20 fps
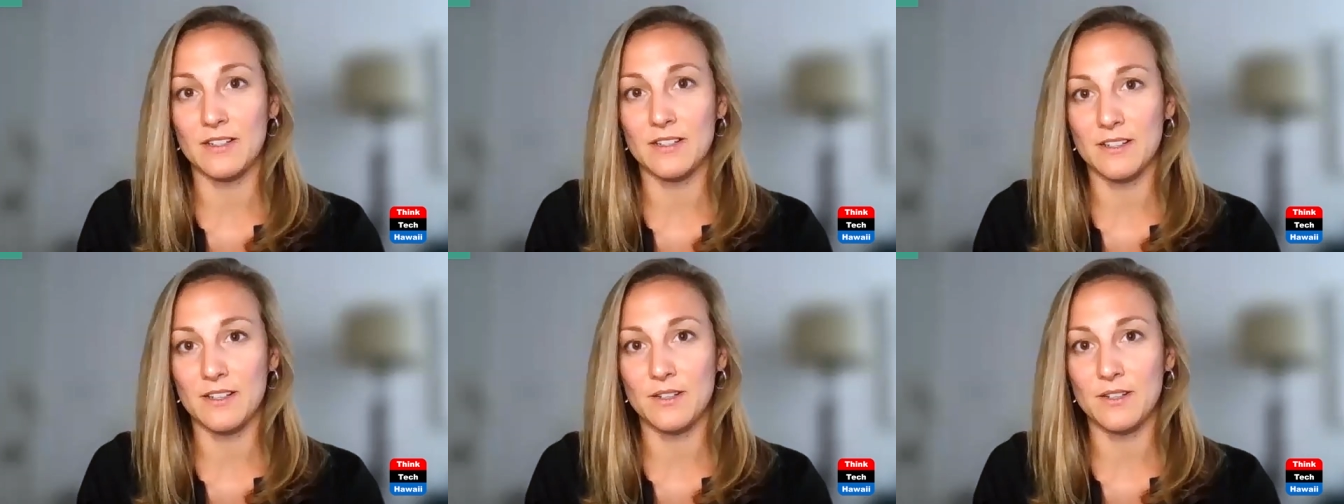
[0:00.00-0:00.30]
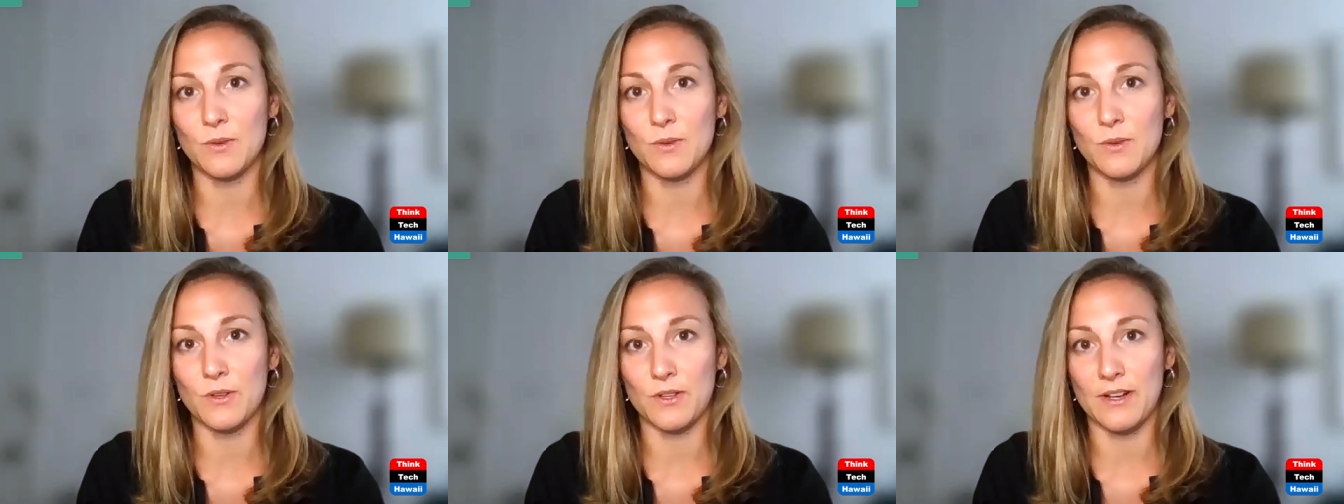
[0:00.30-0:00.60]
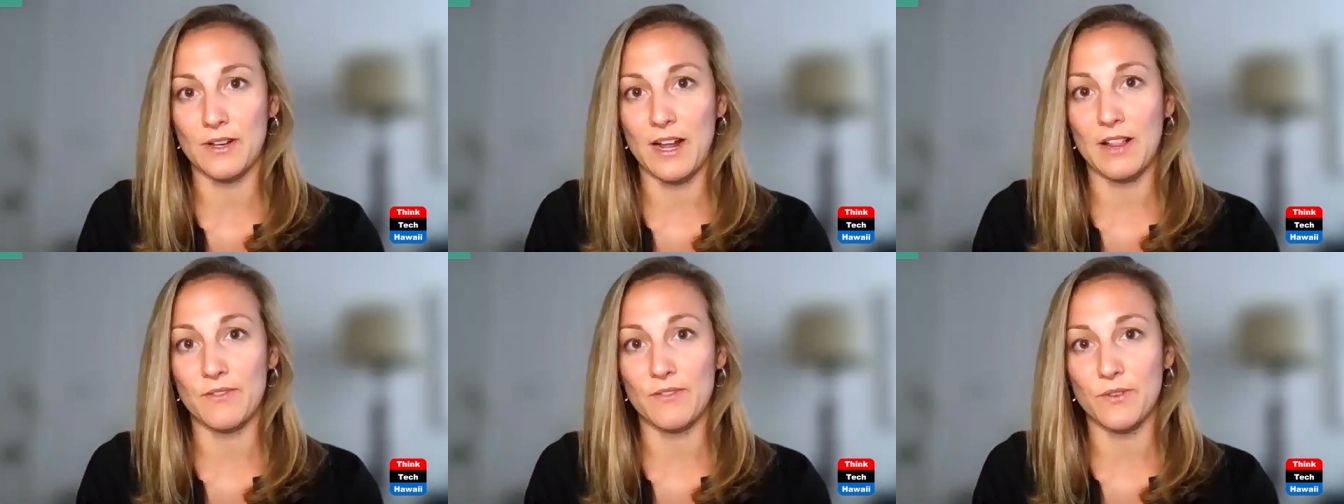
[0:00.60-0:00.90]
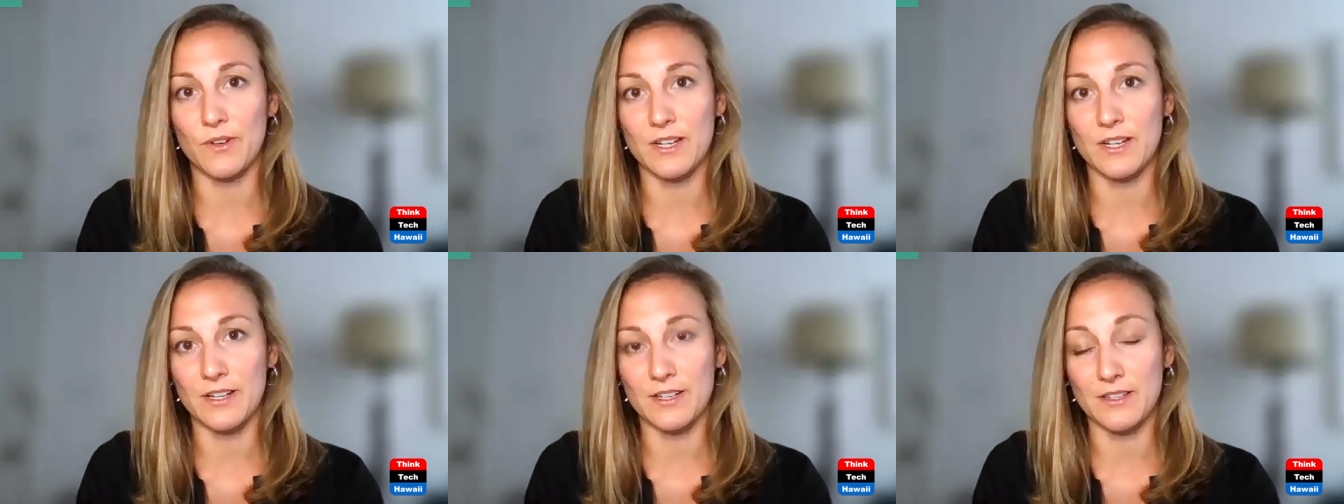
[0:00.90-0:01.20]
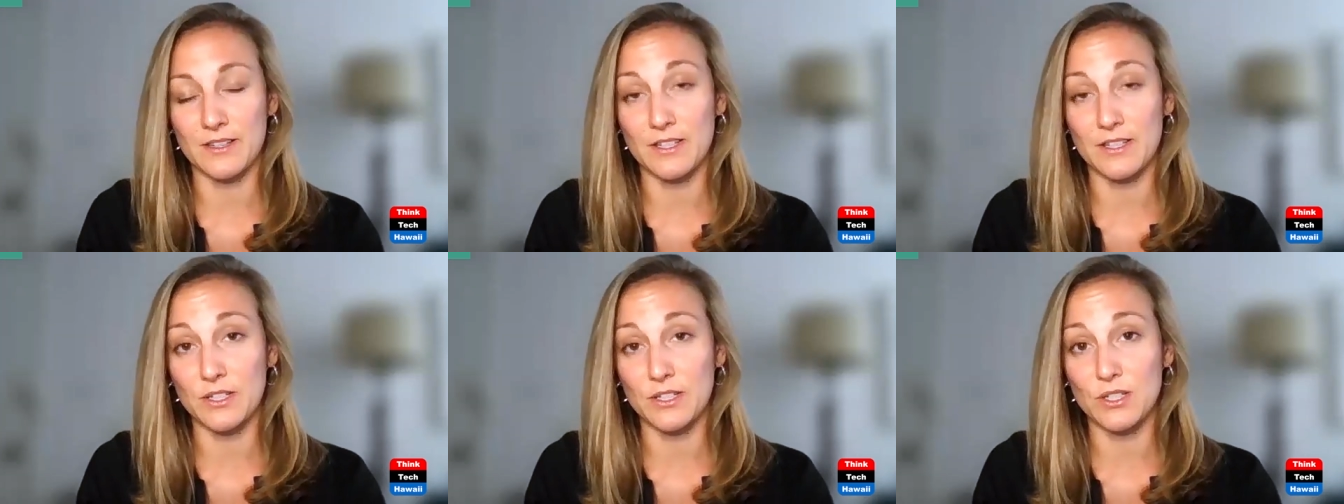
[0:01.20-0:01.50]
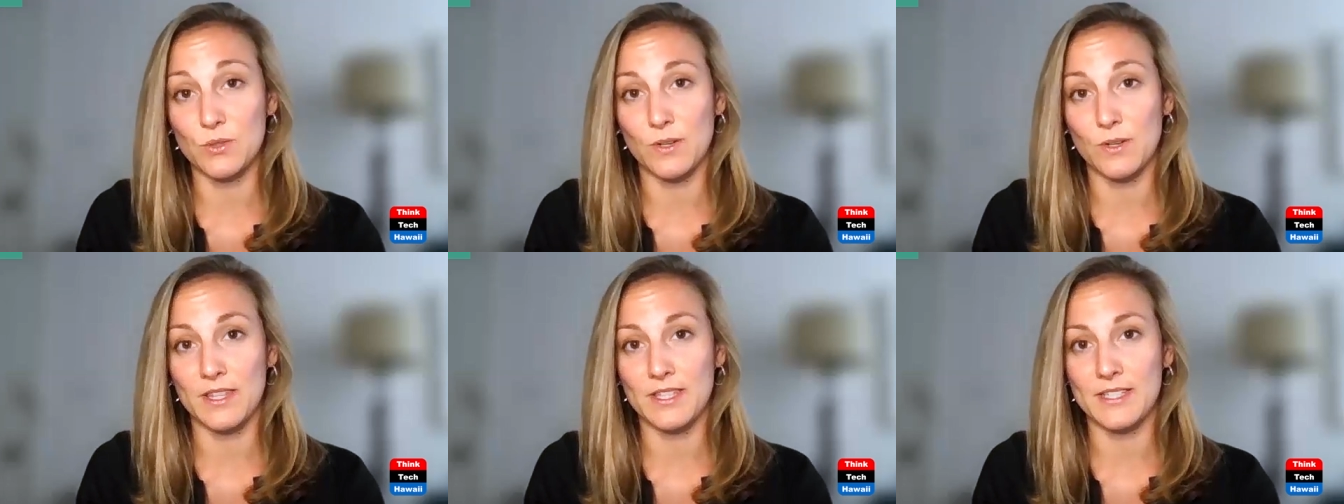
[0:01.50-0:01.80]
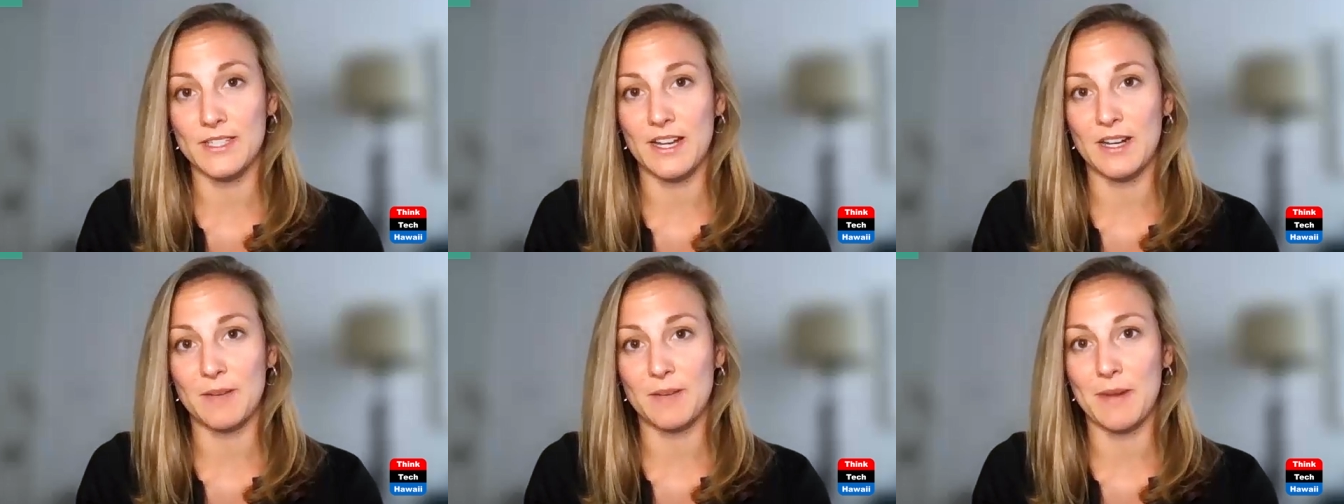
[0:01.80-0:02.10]
in Northern California that destroyed the
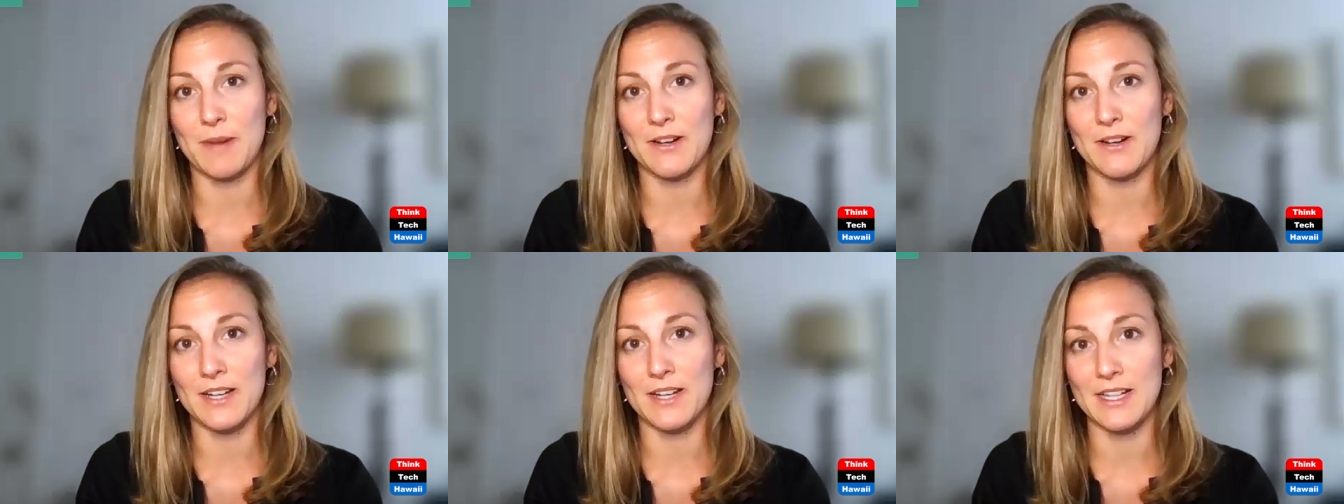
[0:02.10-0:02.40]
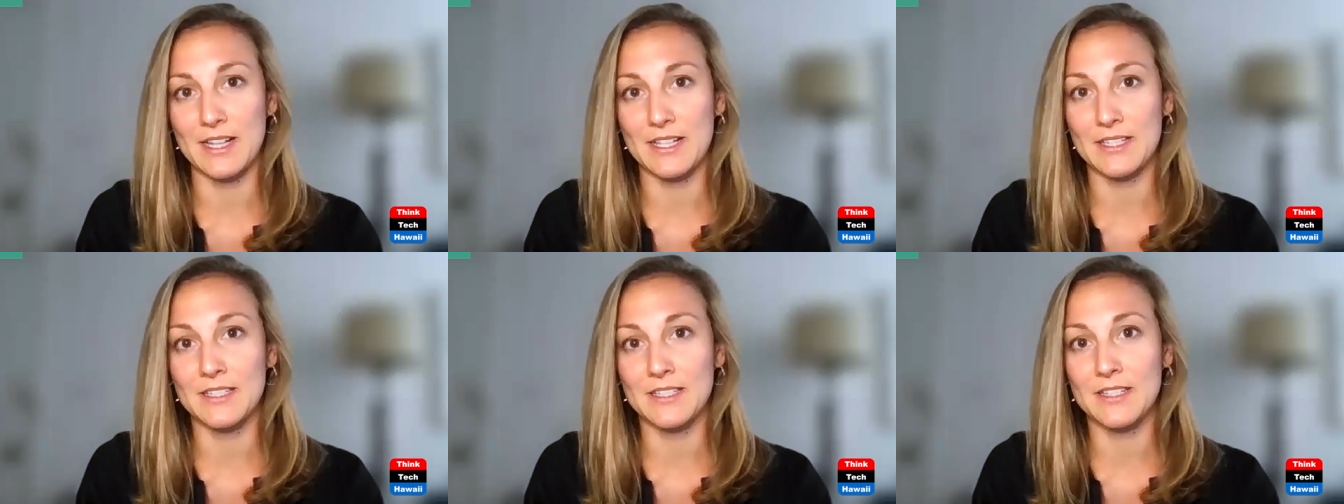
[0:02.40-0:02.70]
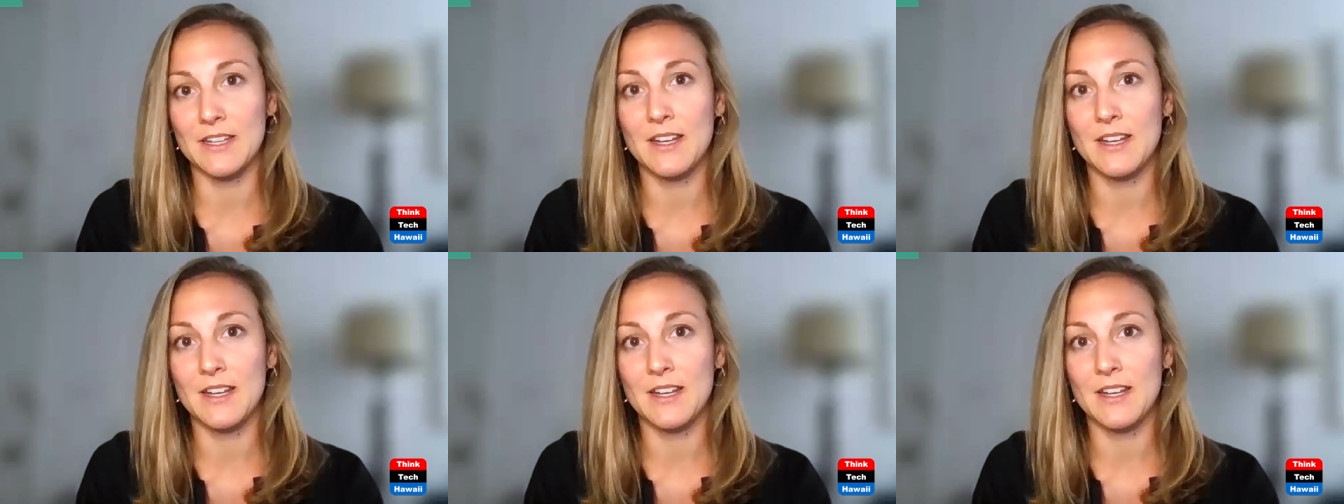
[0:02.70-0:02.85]
town of Paradise.